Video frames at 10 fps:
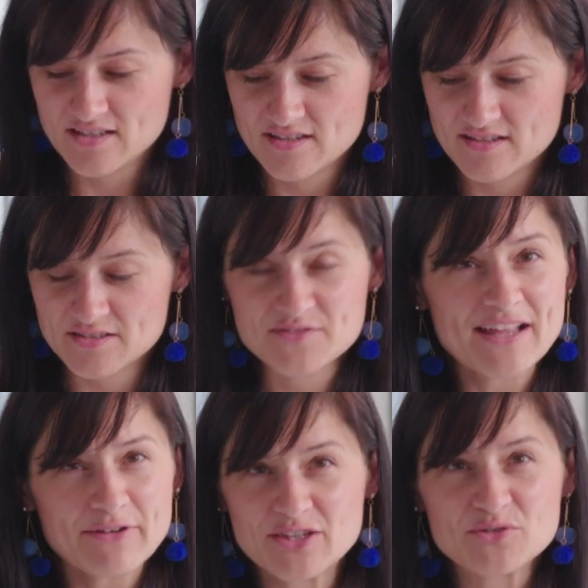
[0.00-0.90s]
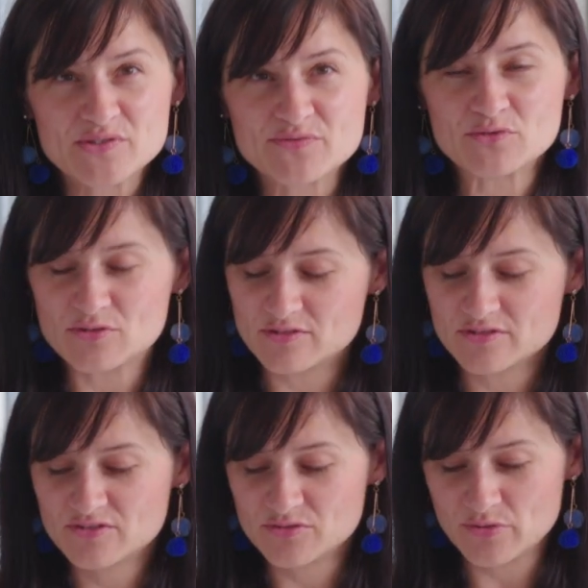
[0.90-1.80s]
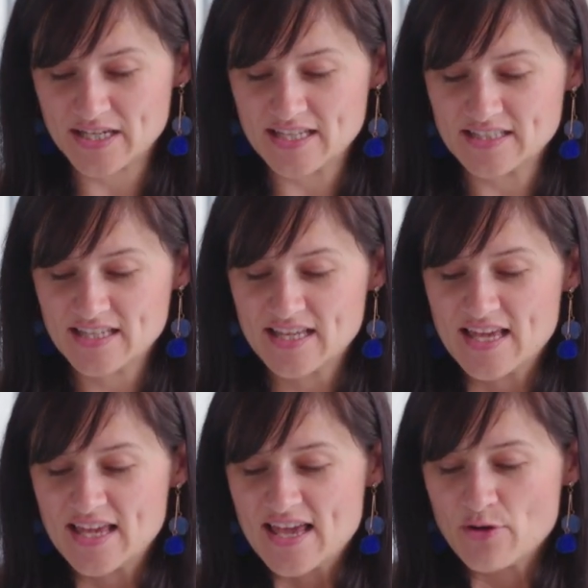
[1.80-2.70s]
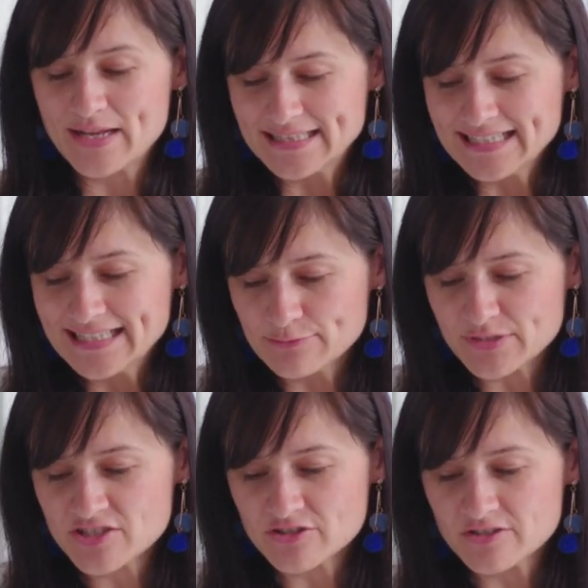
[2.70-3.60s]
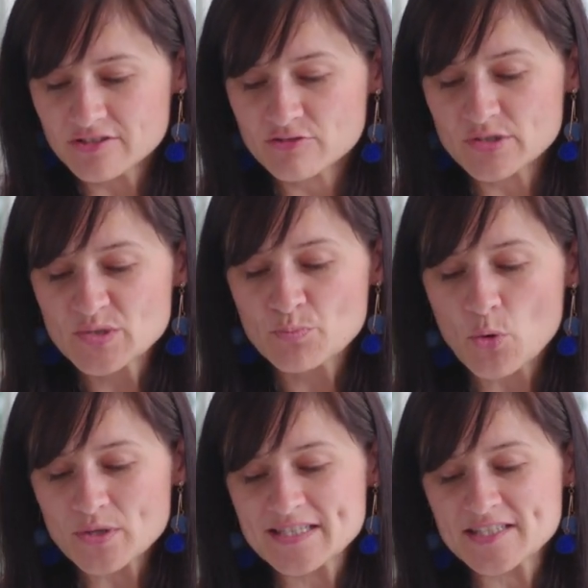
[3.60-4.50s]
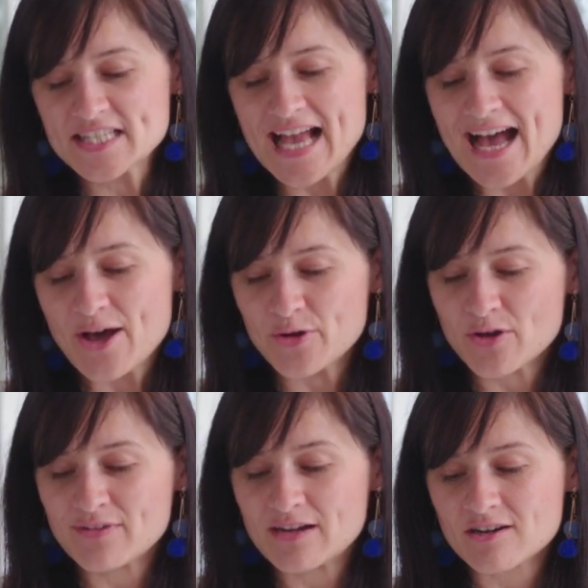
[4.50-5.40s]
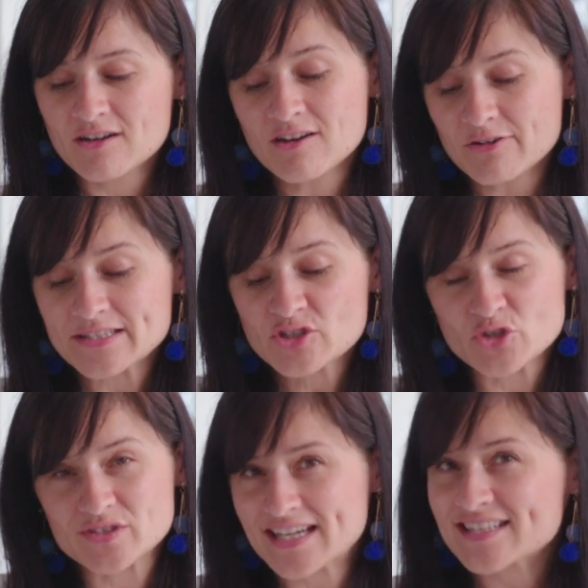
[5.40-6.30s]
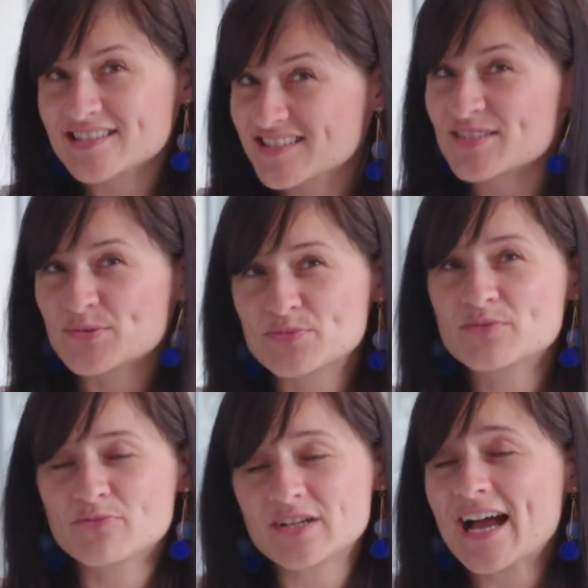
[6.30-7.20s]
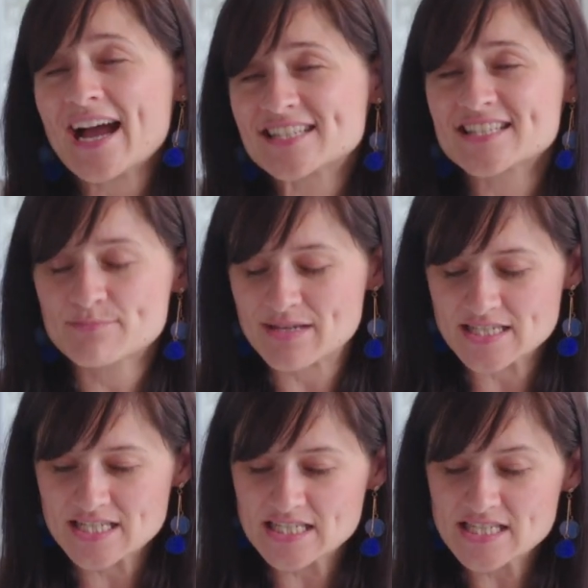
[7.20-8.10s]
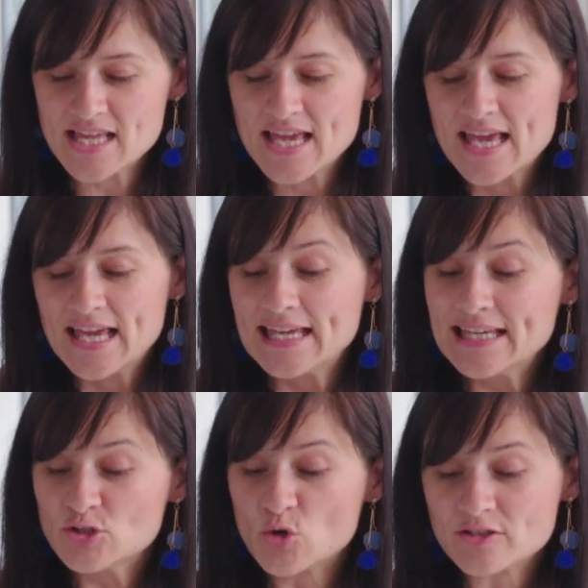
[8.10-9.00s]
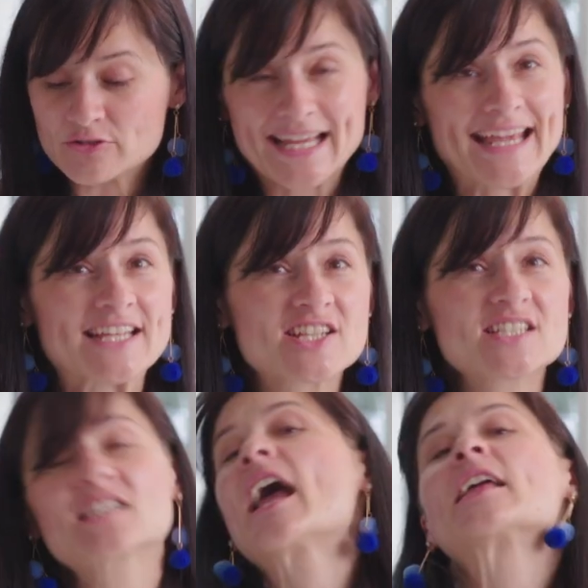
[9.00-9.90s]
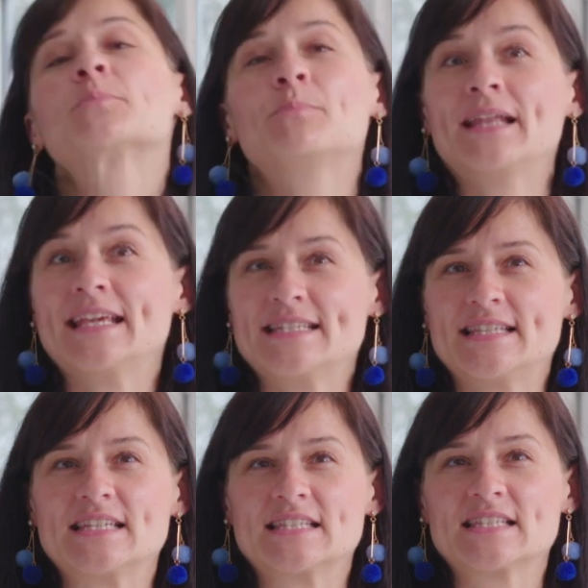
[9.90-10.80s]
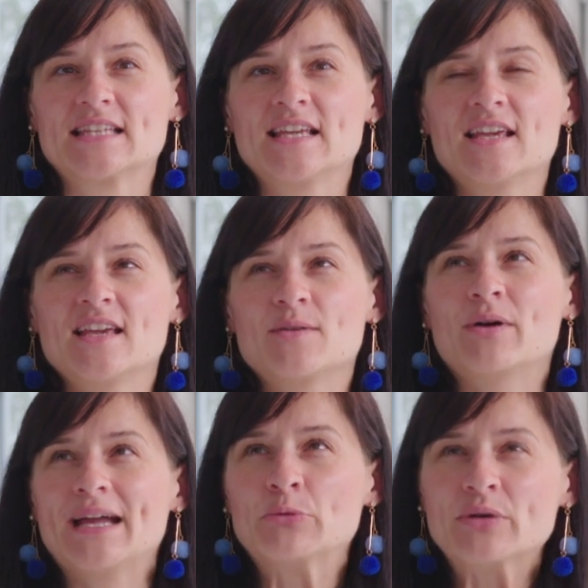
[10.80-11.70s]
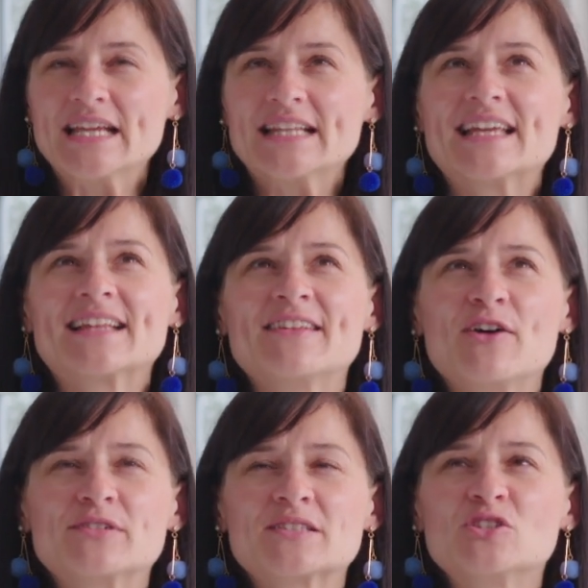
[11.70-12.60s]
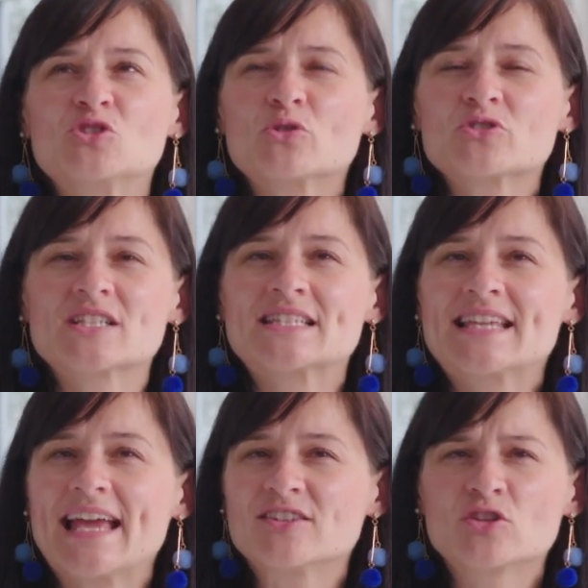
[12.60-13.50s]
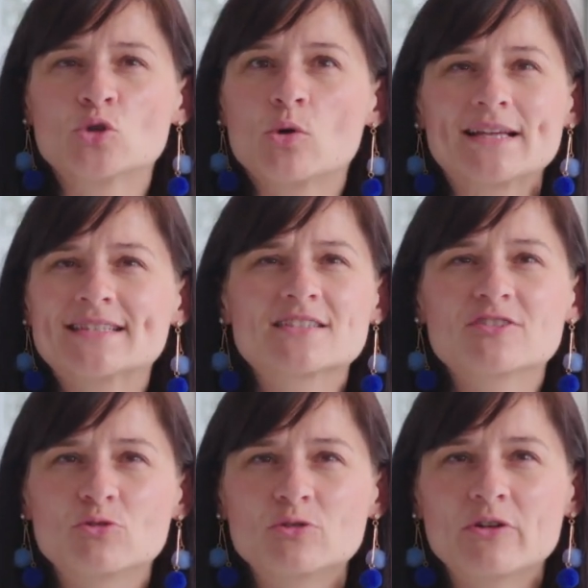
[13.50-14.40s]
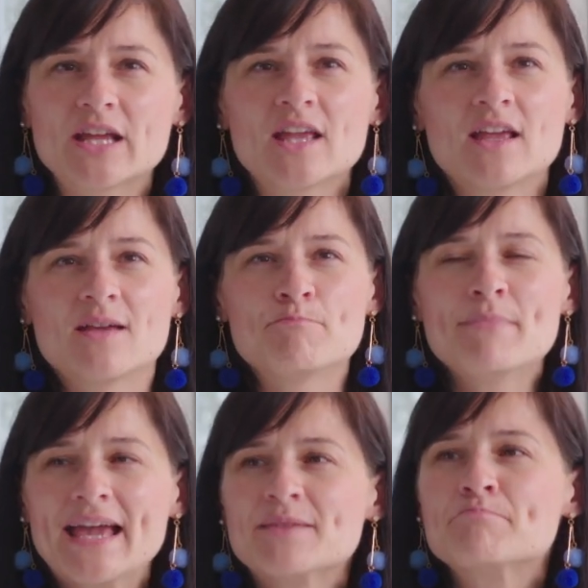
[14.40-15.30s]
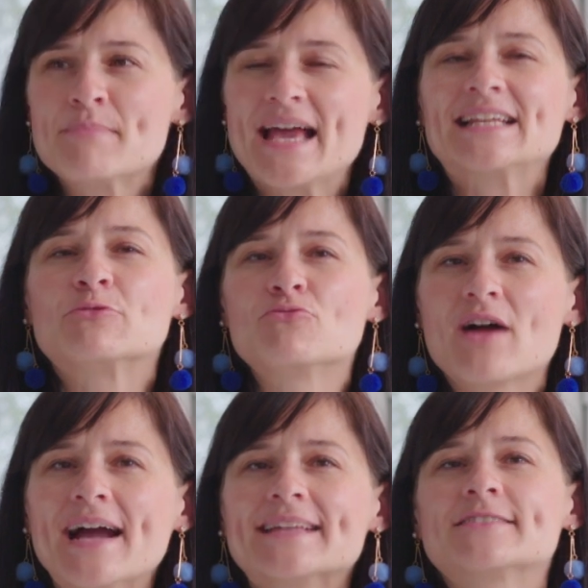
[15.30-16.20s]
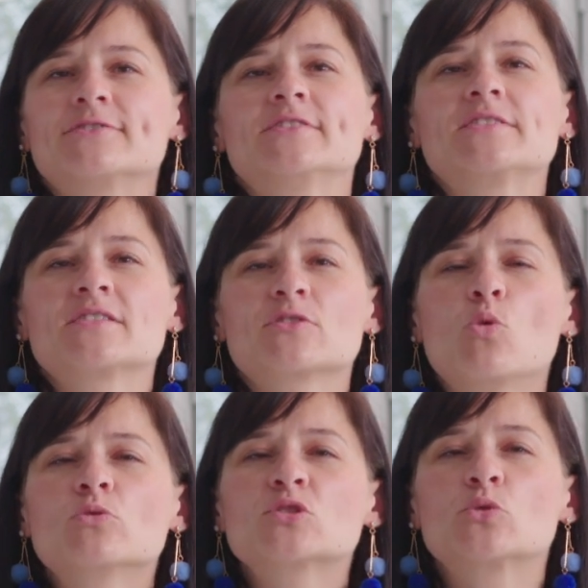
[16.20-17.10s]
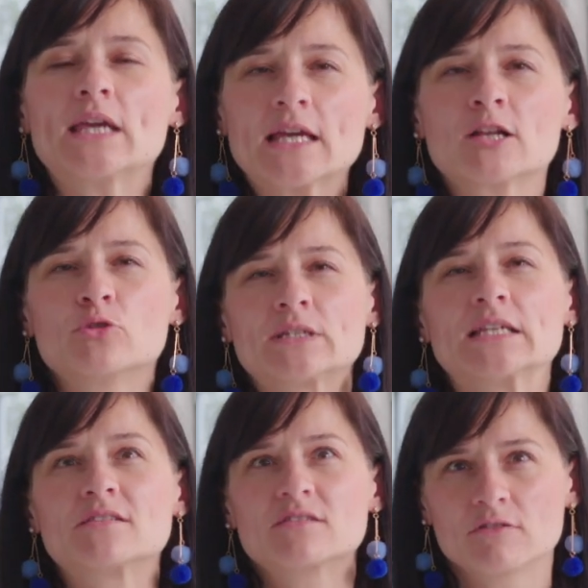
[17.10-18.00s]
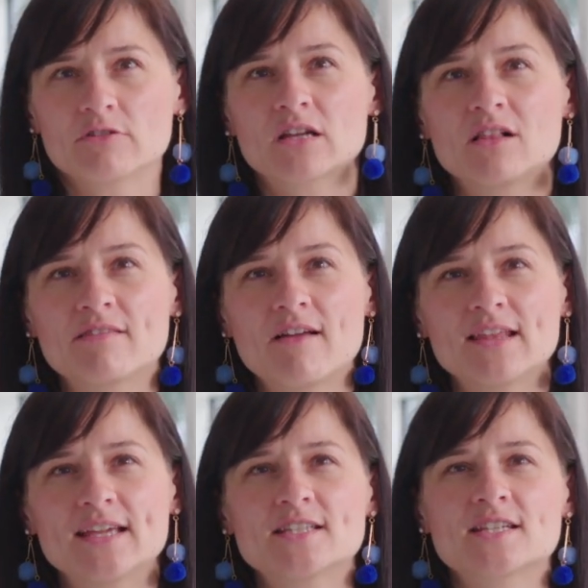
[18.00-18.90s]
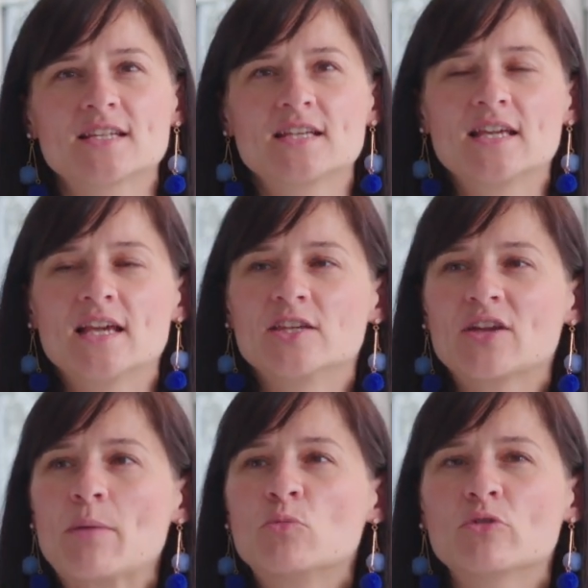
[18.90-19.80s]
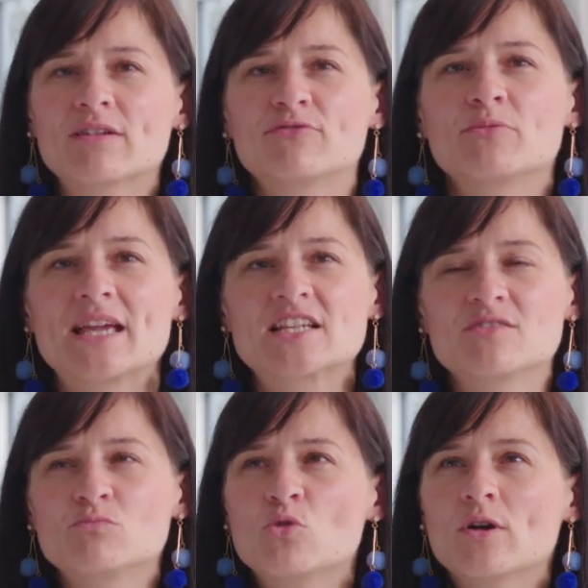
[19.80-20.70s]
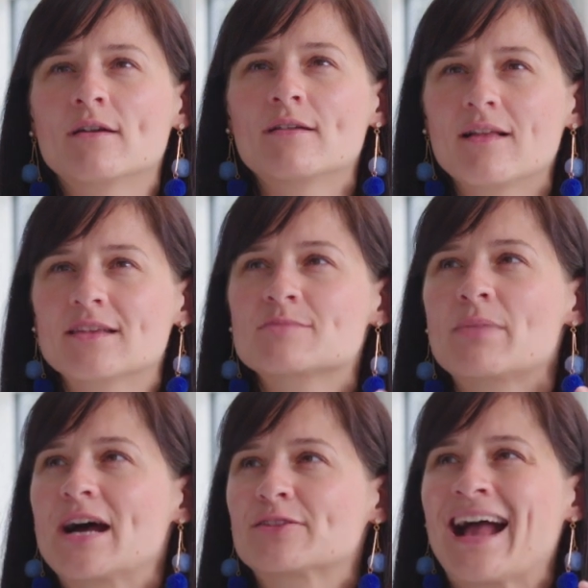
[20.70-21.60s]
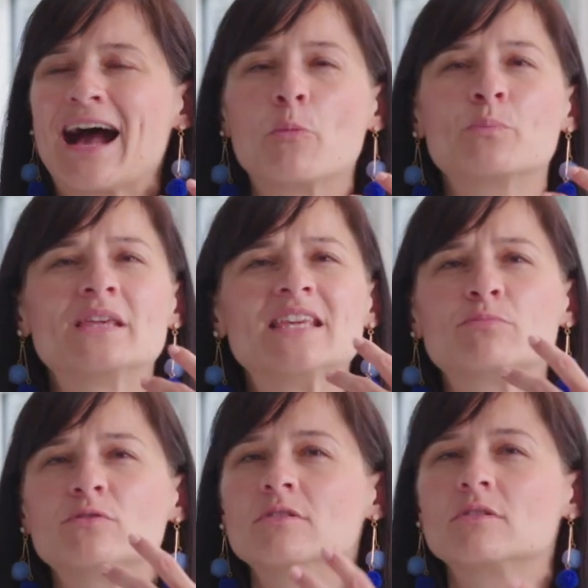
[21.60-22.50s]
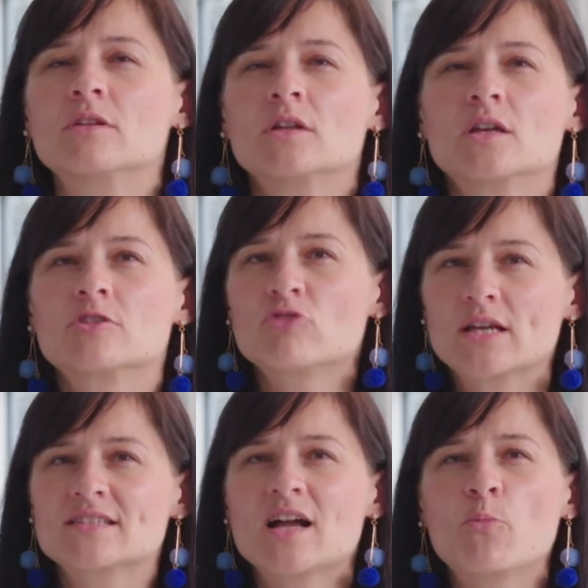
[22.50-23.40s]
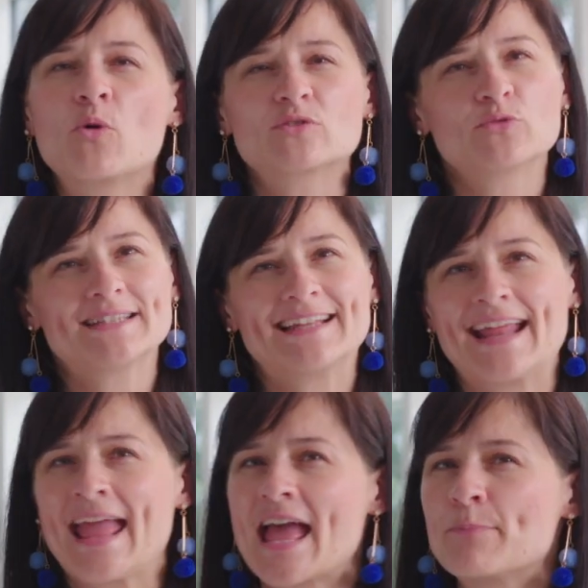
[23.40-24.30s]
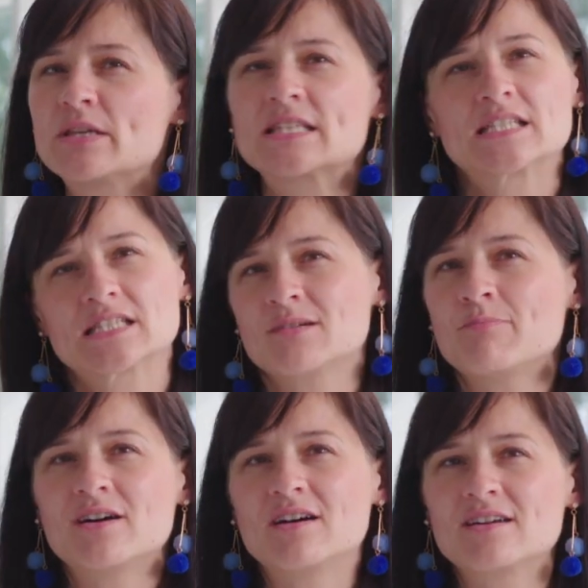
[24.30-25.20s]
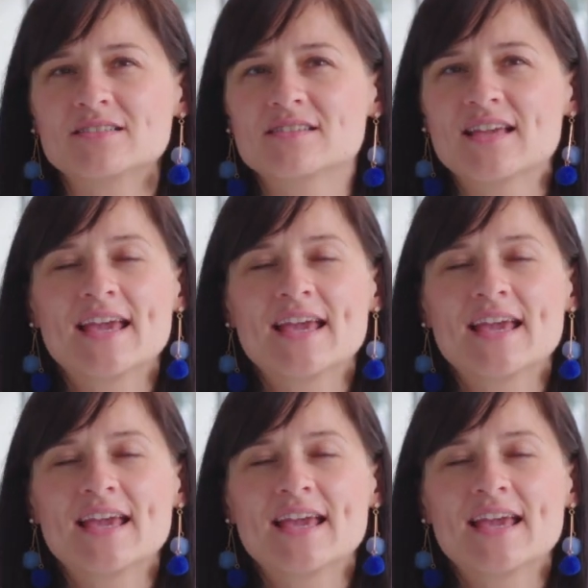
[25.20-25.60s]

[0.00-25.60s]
So it's very useful to read. Reading literature transports us out of our current context, this is what I just mentioned, into other ages and places. By reading novels, you don't just get to know a story. Many writers also include historical knowledge. You get more information, more knowledge about how people dressed up, what were their habits in the past.